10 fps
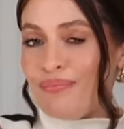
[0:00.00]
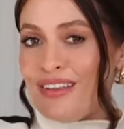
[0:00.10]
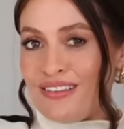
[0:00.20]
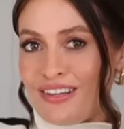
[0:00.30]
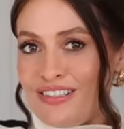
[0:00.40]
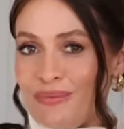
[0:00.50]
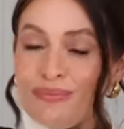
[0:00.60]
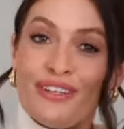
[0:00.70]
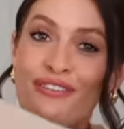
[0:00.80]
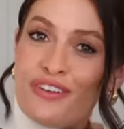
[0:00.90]
These
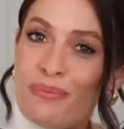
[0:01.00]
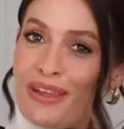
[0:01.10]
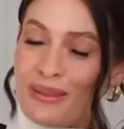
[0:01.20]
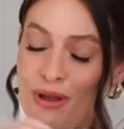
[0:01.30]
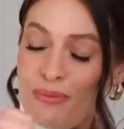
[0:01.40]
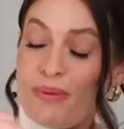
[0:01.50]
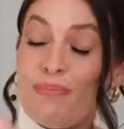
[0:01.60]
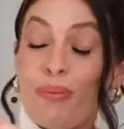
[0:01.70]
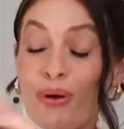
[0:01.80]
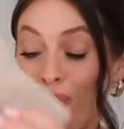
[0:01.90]
items fit me at the moment, but will